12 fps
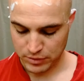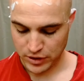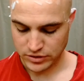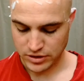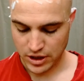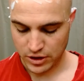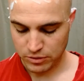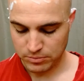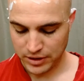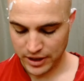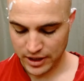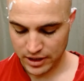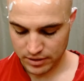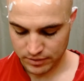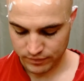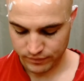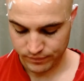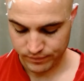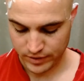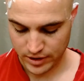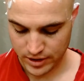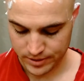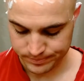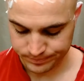Bolzano blade.
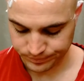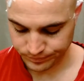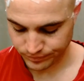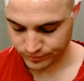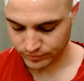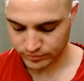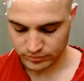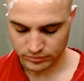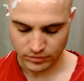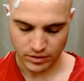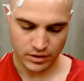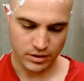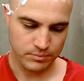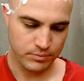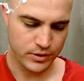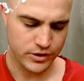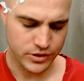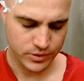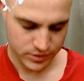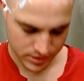Um, pretty sure it